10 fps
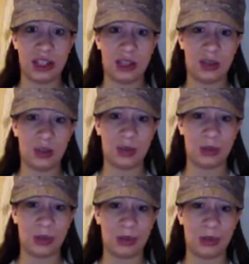I don't know.
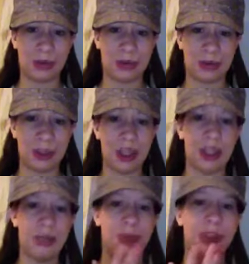I don't remember.
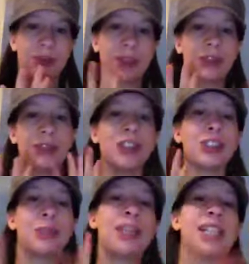But my goal
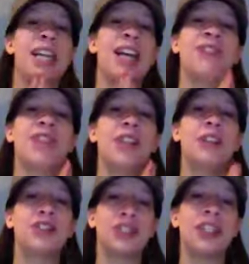is to make it 10
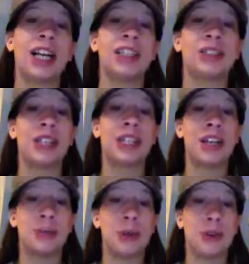videos for you guys so I can
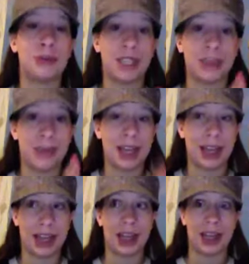upload them this month
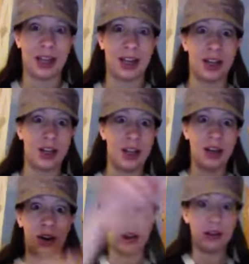and
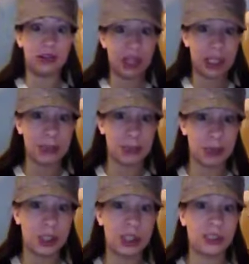hopefully keep
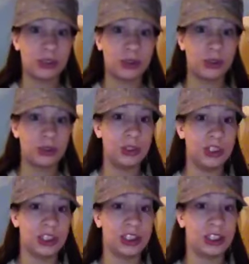going through
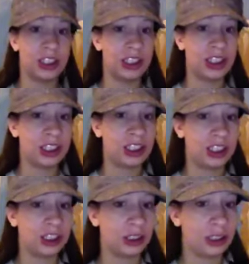this to the next
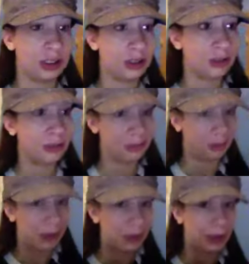year. That's
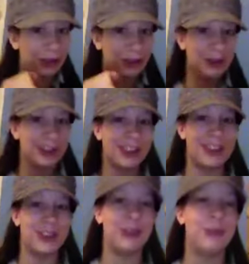one of my goals.
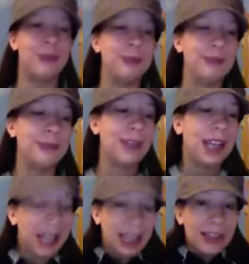So,
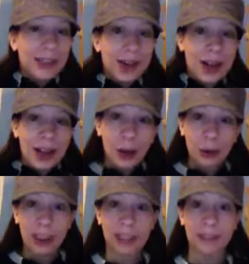I love you all. I hope
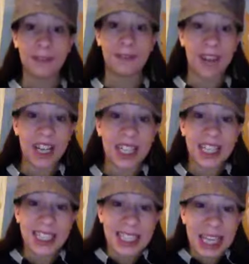you have a fun,
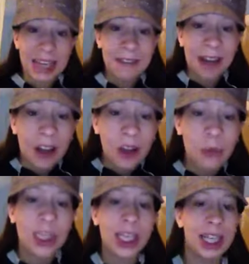safe
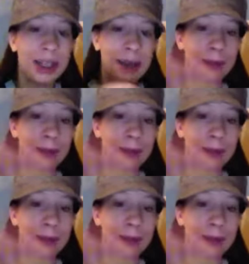Halloween.